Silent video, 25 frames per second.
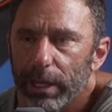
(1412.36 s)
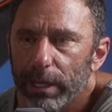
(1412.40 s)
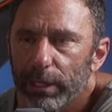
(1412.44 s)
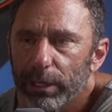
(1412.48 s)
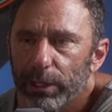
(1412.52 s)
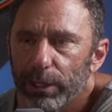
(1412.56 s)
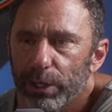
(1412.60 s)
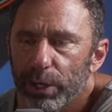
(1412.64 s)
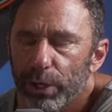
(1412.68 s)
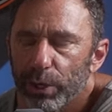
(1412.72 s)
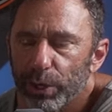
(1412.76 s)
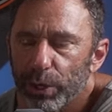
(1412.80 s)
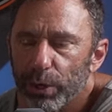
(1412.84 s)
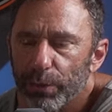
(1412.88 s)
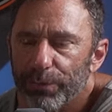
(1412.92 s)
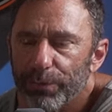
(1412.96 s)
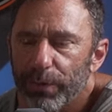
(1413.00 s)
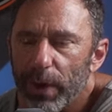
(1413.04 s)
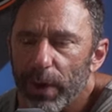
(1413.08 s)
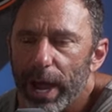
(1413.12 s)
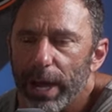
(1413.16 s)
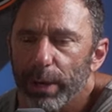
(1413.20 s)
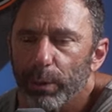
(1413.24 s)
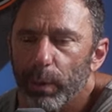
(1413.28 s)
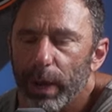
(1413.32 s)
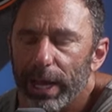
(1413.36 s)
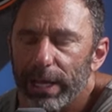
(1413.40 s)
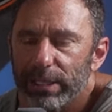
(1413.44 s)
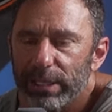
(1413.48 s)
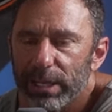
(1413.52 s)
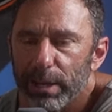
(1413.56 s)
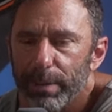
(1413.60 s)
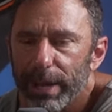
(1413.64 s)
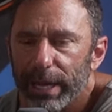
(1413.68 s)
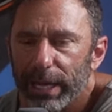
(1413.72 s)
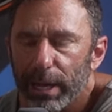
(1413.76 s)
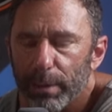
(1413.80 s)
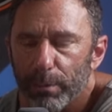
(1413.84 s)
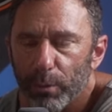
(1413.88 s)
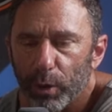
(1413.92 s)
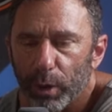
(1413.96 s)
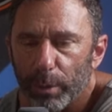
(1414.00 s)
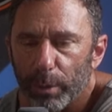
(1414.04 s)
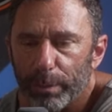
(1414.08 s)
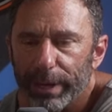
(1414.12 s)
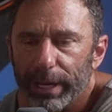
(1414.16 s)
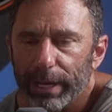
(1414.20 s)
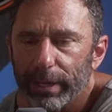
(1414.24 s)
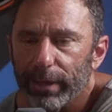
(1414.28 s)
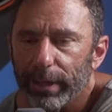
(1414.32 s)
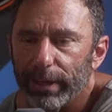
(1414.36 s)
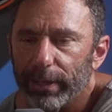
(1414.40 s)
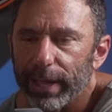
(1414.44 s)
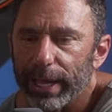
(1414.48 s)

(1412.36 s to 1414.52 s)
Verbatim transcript: you you find ways to make it more appealing.